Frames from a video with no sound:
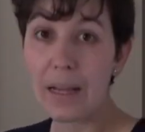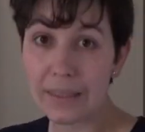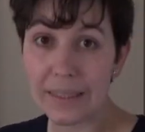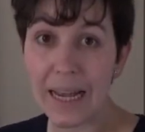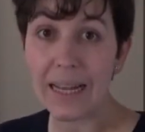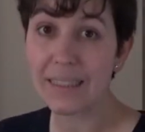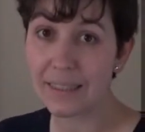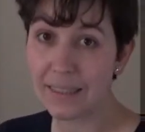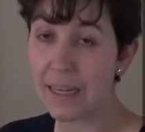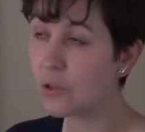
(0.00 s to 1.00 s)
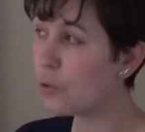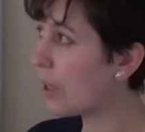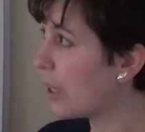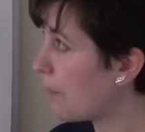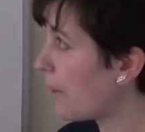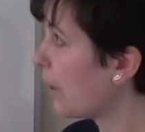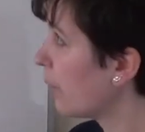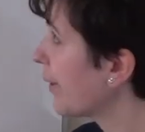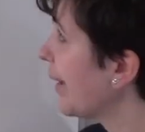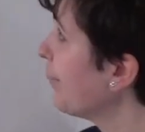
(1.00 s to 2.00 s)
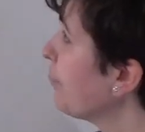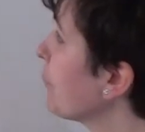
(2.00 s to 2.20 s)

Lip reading: that is the tricky part, okay?